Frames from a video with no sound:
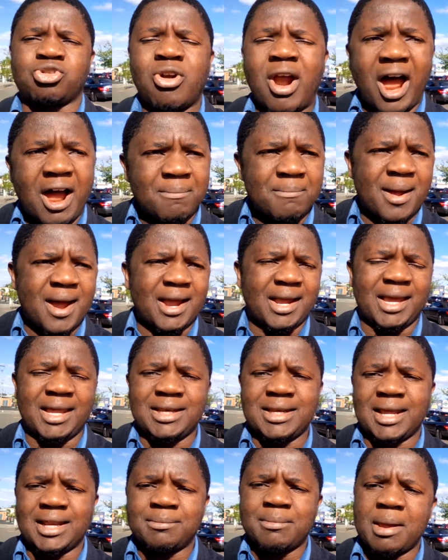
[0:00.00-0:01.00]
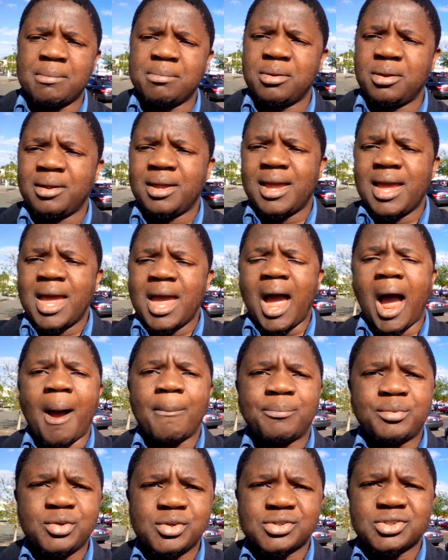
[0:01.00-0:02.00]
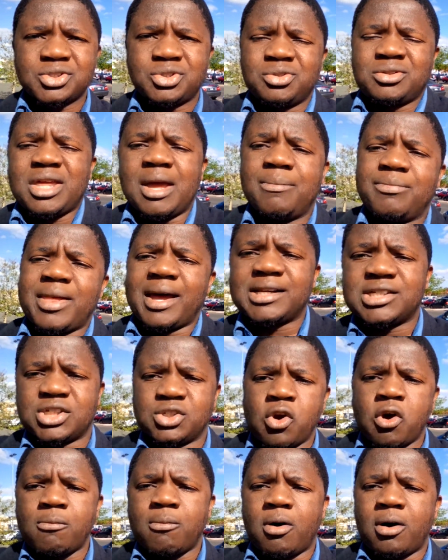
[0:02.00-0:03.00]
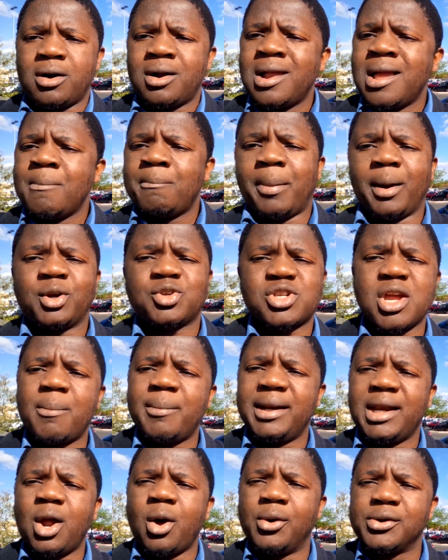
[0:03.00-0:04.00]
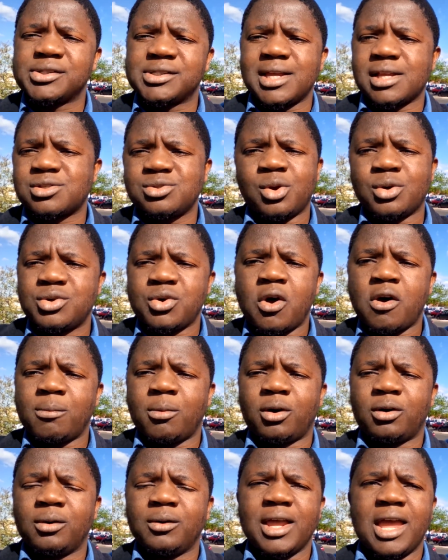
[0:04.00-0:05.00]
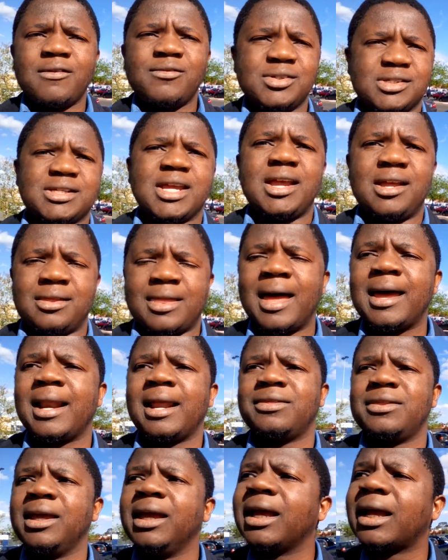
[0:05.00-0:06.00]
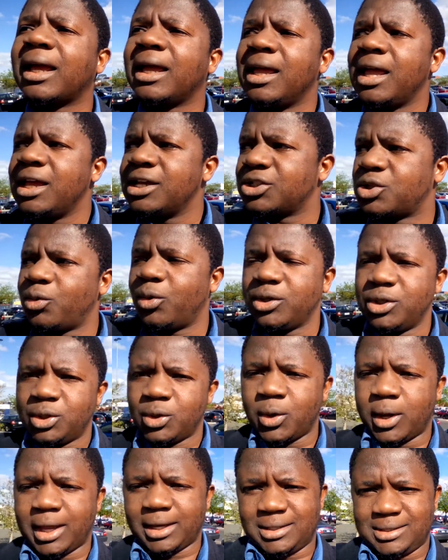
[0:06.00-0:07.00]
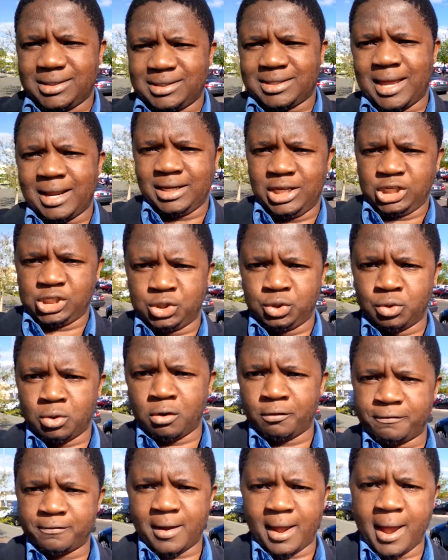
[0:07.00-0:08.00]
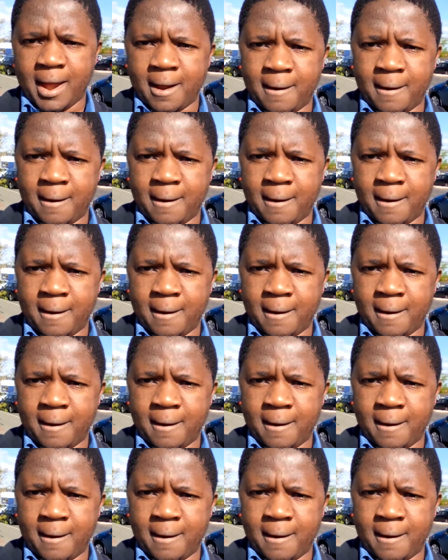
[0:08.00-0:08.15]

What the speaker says: drama, and maybe abuse, to them that is normal. But someone else, that's not normal. Having said that, I think, so when you look at that issue of